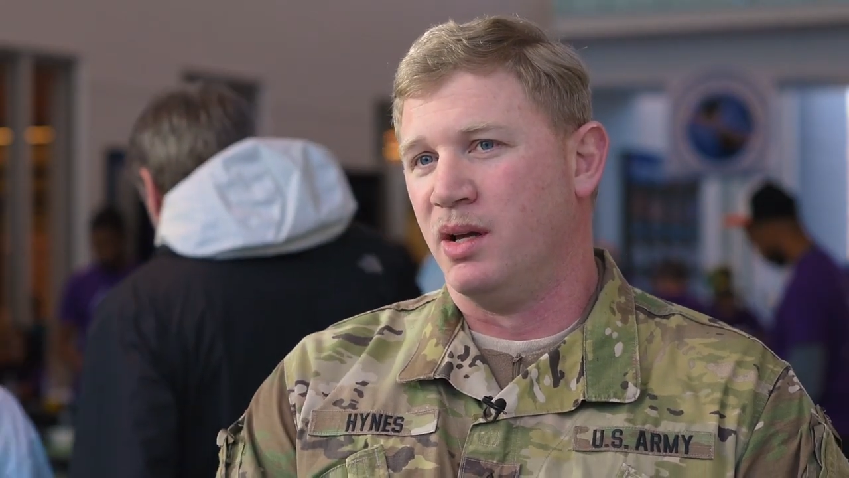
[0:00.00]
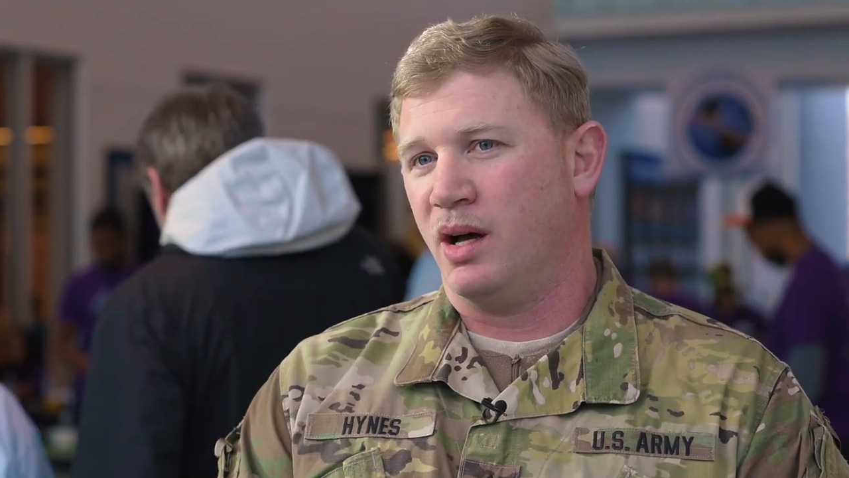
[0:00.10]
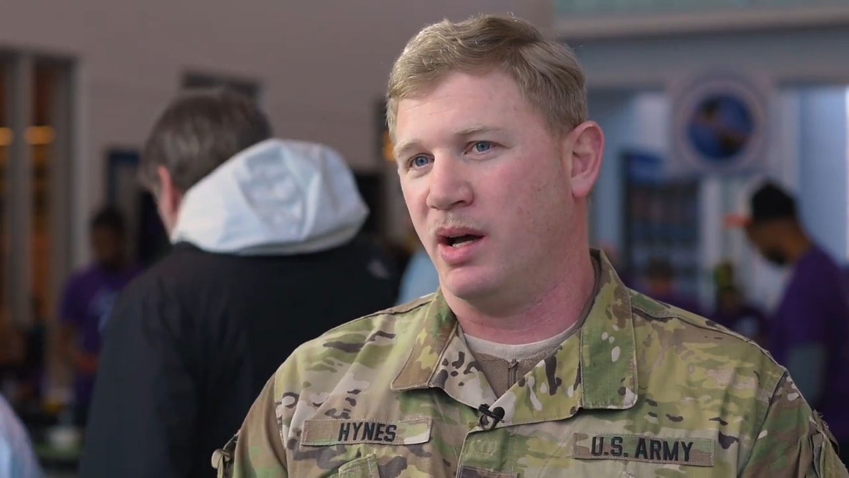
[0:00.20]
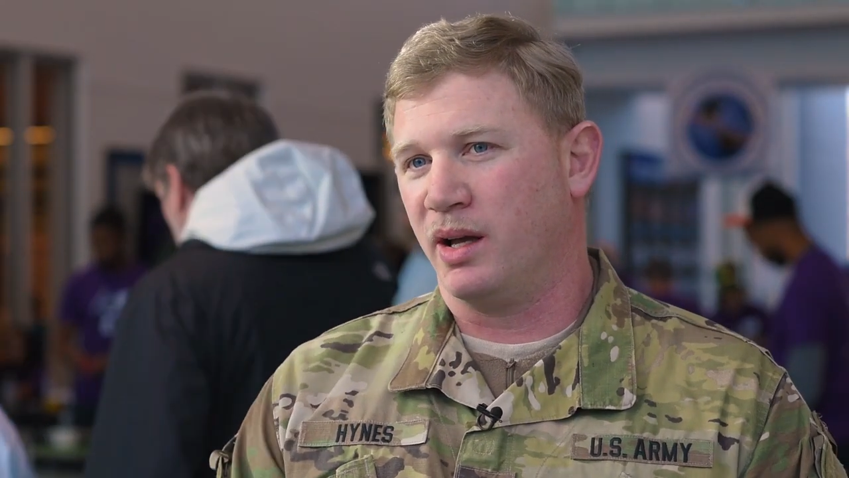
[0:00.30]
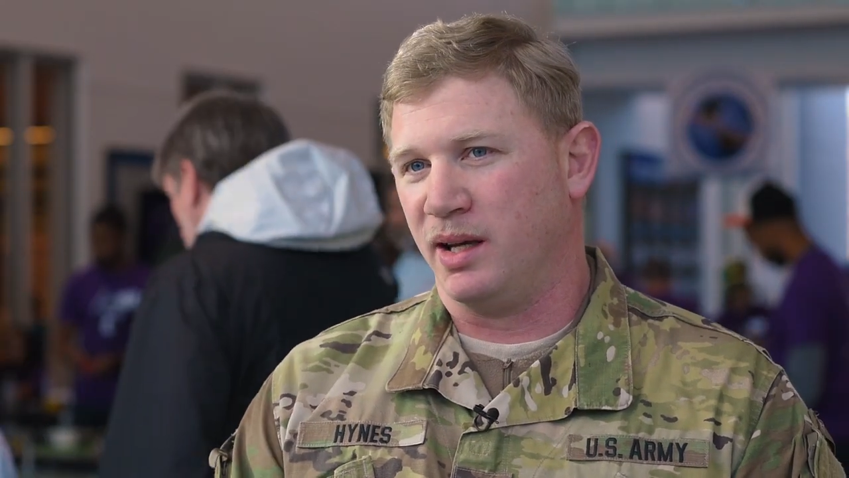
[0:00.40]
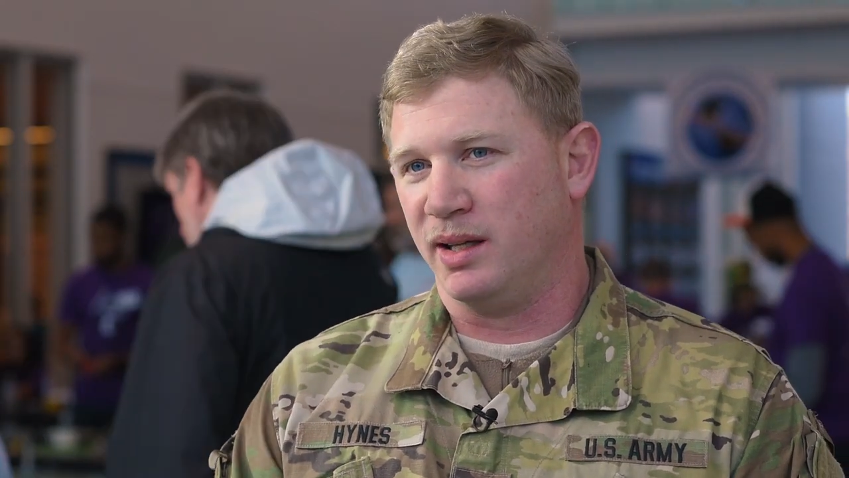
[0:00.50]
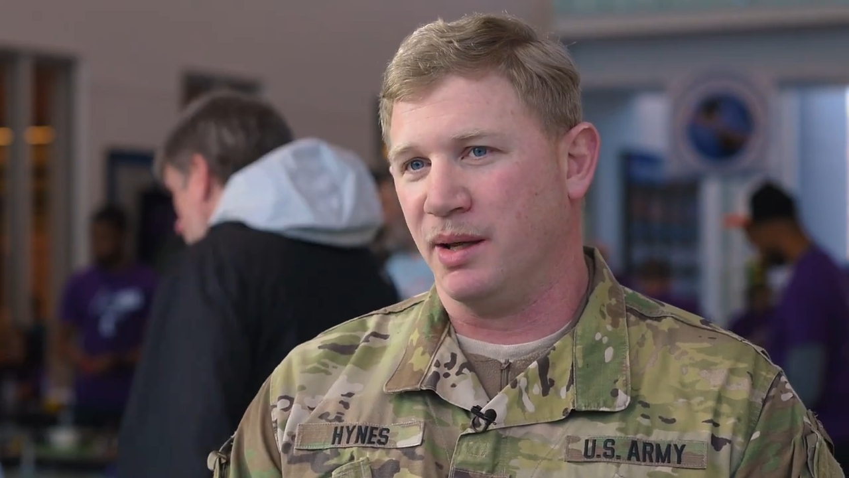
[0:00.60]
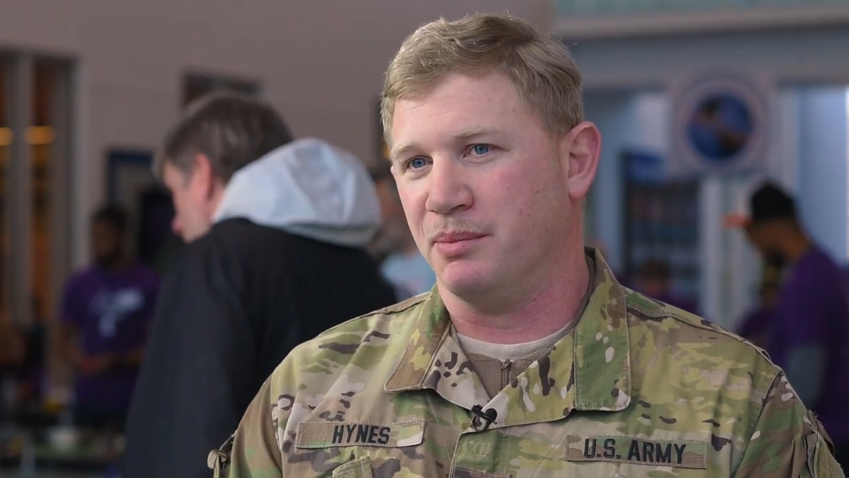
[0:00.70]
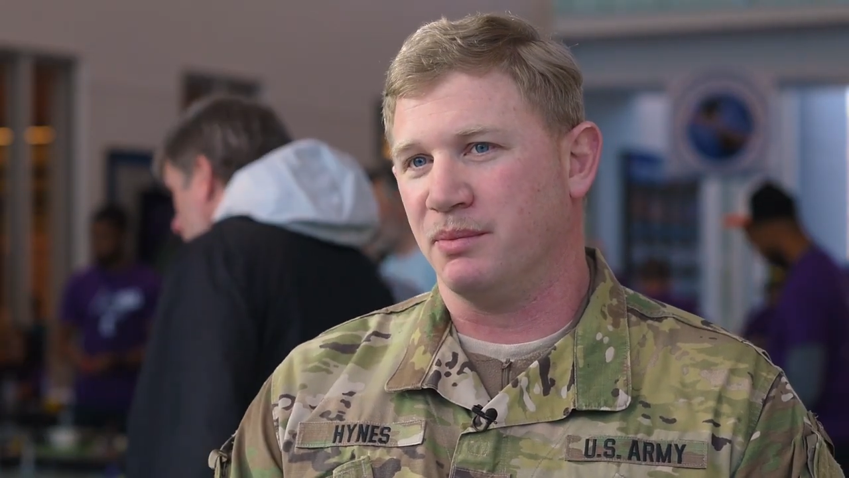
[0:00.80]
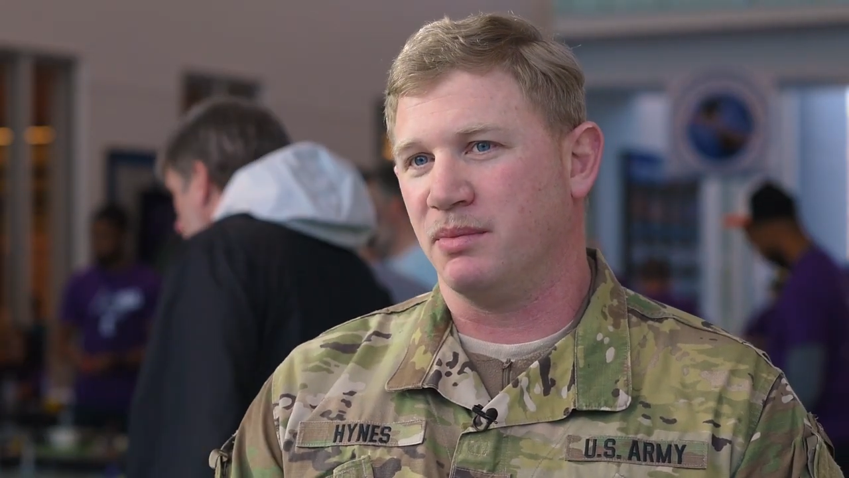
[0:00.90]
uh, getting
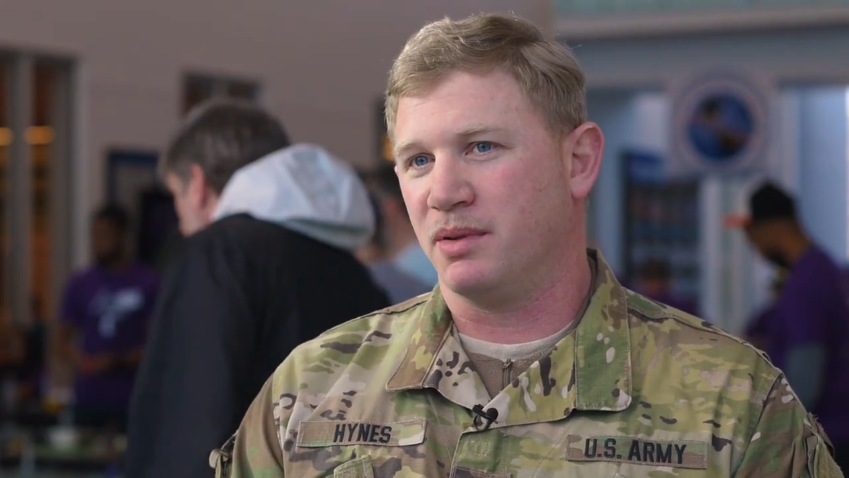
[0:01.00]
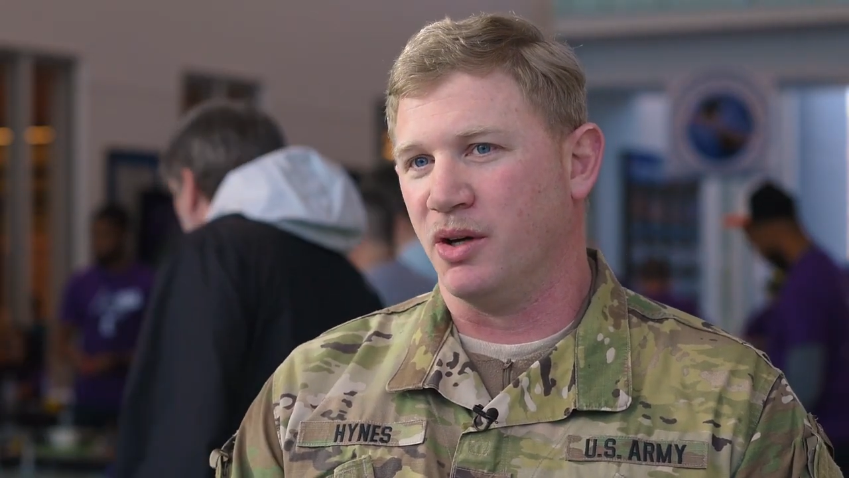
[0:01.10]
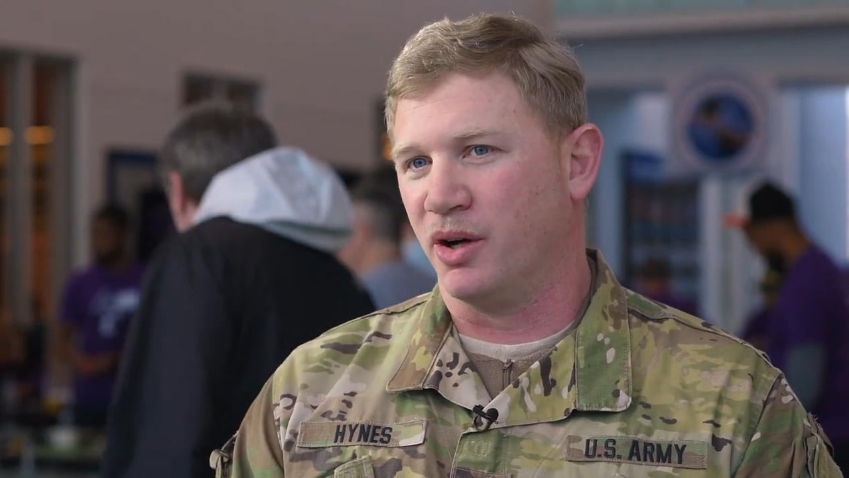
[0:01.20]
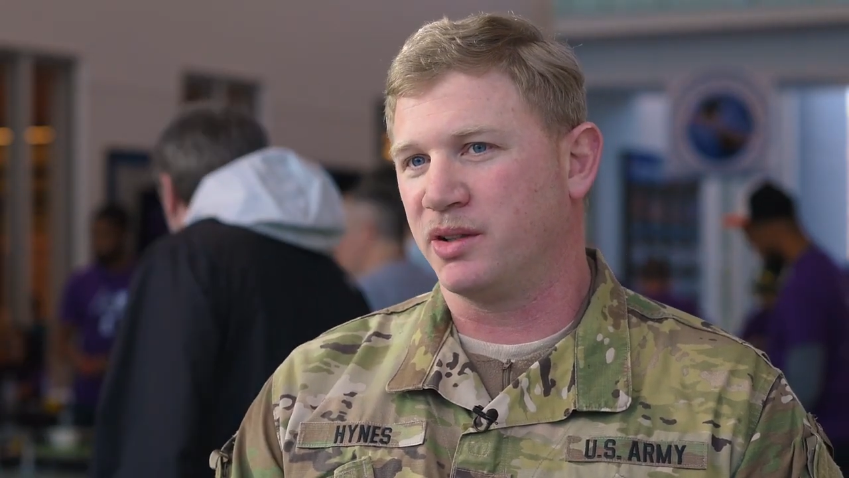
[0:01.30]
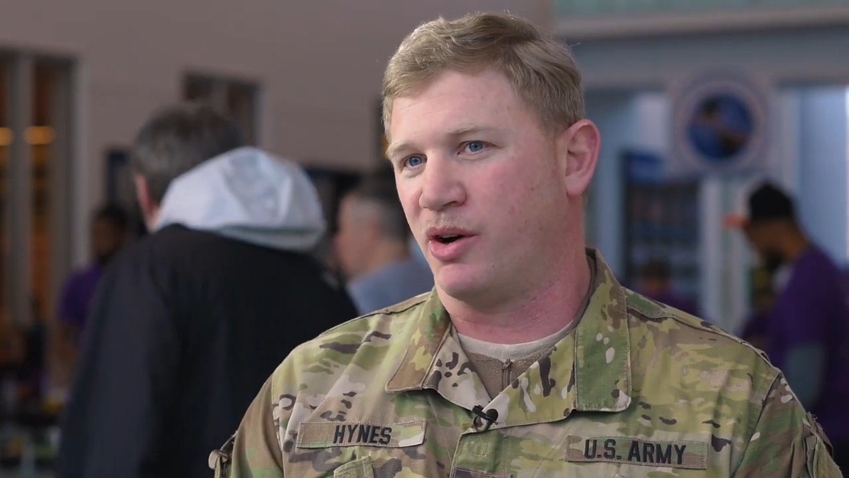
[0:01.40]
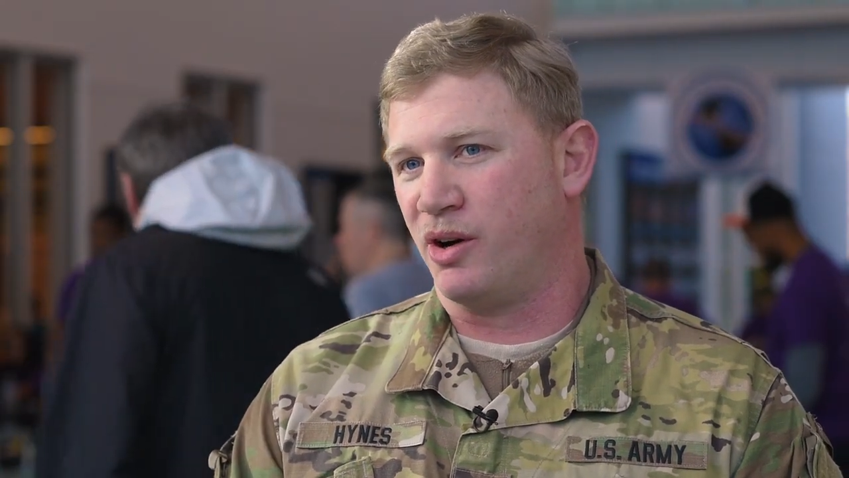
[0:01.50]
them hooked